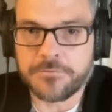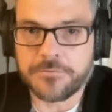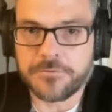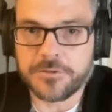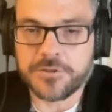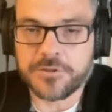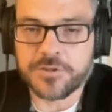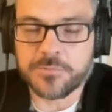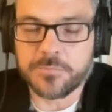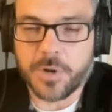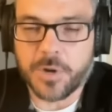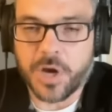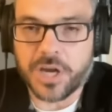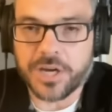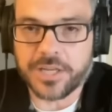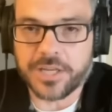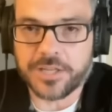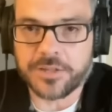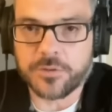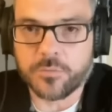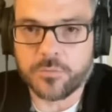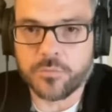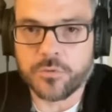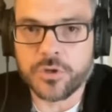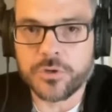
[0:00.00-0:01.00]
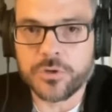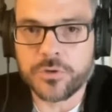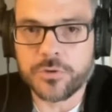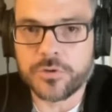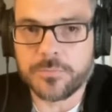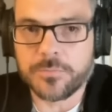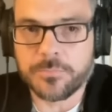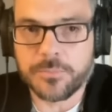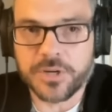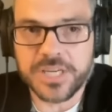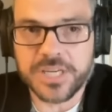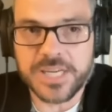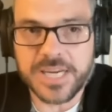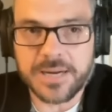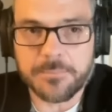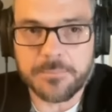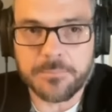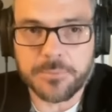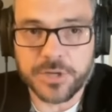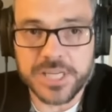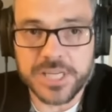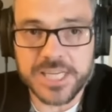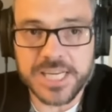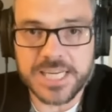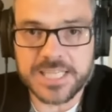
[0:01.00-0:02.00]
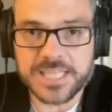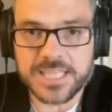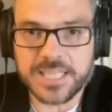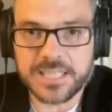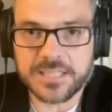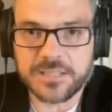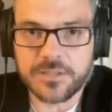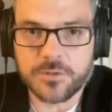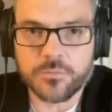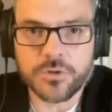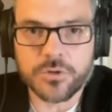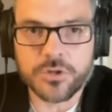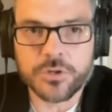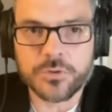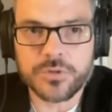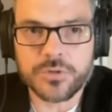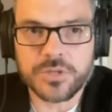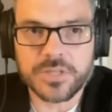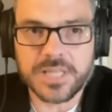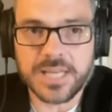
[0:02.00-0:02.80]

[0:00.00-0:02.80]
spotting the route, predicting the route